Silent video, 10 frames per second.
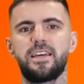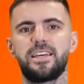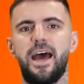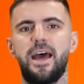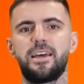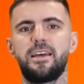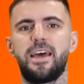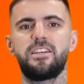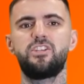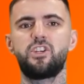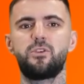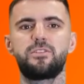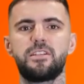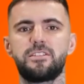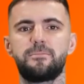as air can get into your
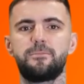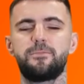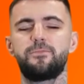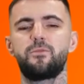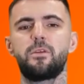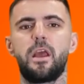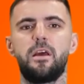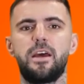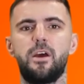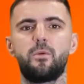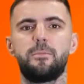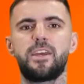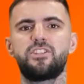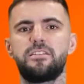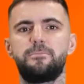system. Earlier, we
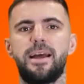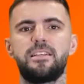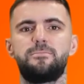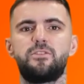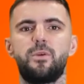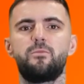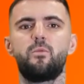mentioned the balance between